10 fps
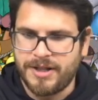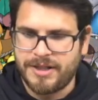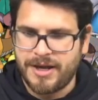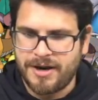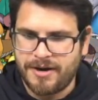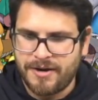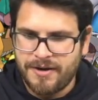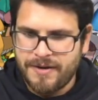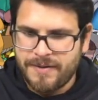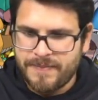there.
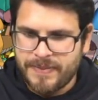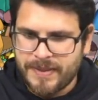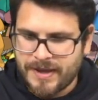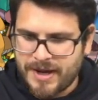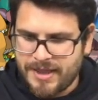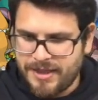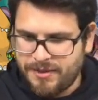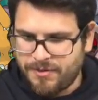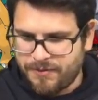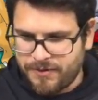And then
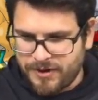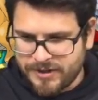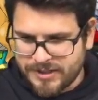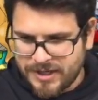the reverse.